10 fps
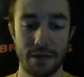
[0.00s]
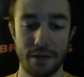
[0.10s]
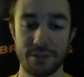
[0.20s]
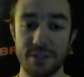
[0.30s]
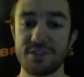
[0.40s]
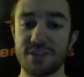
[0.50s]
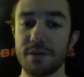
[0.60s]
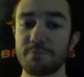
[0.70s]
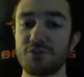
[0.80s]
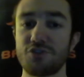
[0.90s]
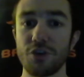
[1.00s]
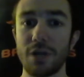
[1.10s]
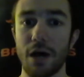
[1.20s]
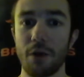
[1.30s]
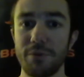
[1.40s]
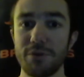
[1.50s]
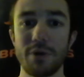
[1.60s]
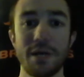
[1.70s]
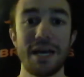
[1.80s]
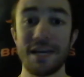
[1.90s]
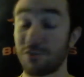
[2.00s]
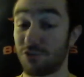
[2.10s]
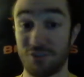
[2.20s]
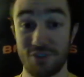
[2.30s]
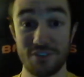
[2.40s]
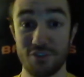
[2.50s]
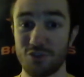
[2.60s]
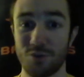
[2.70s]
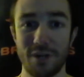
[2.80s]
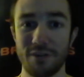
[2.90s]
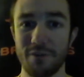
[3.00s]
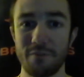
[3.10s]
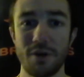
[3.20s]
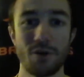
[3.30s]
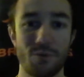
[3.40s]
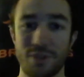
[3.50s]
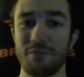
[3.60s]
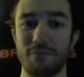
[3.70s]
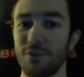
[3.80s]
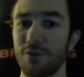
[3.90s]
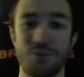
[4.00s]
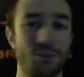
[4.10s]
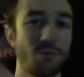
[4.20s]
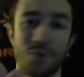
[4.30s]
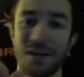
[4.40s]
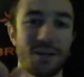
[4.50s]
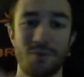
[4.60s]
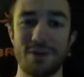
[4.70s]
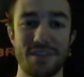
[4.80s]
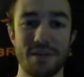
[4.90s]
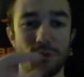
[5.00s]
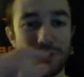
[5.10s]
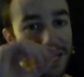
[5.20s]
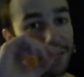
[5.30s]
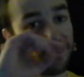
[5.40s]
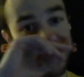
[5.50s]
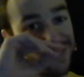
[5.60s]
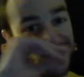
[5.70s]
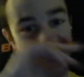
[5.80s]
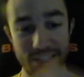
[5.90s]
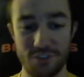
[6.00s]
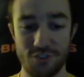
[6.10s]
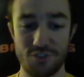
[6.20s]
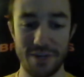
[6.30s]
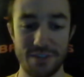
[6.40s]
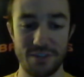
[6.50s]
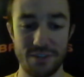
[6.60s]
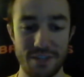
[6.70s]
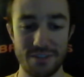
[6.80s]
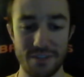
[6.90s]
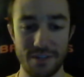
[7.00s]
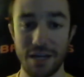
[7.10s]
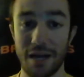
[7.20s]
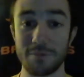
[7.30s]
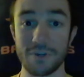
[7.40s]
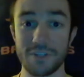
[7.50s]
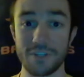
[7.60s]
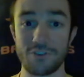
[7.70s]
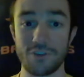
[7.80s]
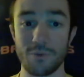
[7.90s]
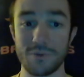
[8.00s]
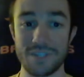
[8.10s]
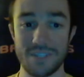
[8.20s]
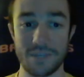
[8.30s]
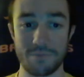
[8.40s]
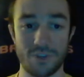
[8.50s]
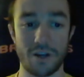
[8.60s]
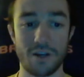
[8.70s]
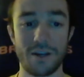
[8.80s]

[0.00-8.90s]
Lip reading: These tips should help you, and since there's 20 of them, without further ado, we're not going to waste any more time. Let's just get straight into these, and I'm going to let you know what these tips are.